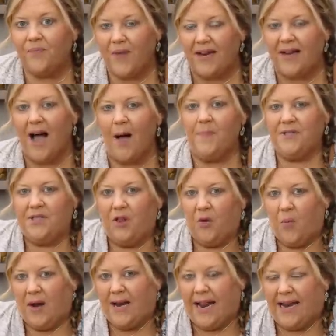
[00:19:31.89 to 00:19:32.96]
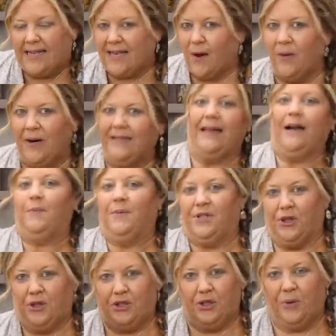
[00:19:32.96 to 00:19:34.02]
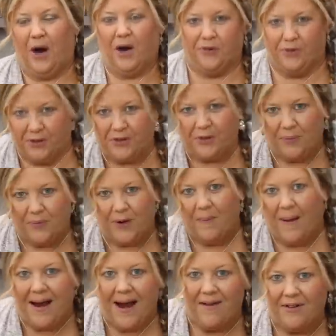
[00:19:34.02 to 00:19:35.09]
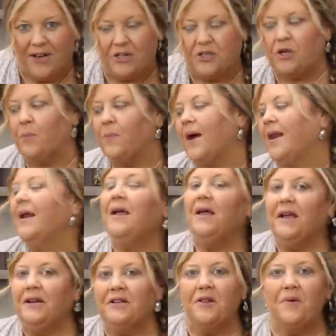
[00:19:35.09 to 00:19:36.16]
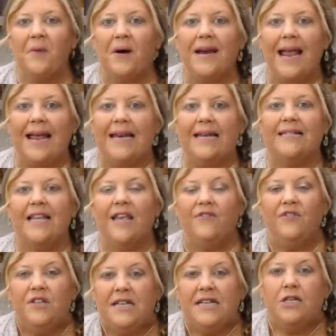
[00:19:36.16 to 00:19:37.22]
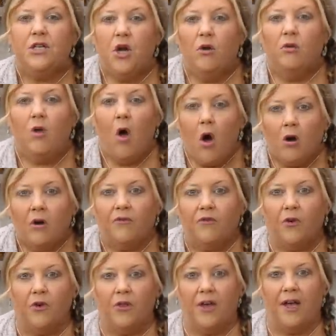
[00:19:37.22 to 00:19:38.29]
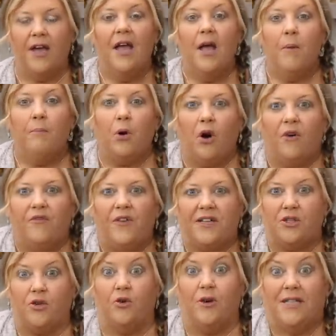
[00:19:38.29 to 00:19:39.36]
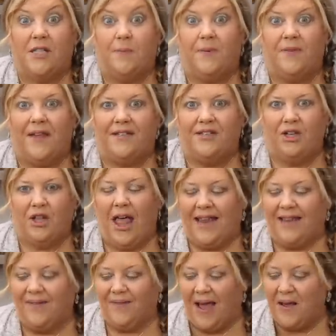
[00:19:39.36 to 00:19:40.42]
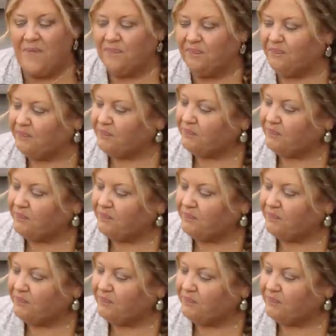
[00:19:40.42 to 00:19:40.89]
Like up into the one eighties. I wouldn't get up into the two hundreds or you might have an issue, but into the one eighties if you need to go longer for the perfect crisp that you like, okay?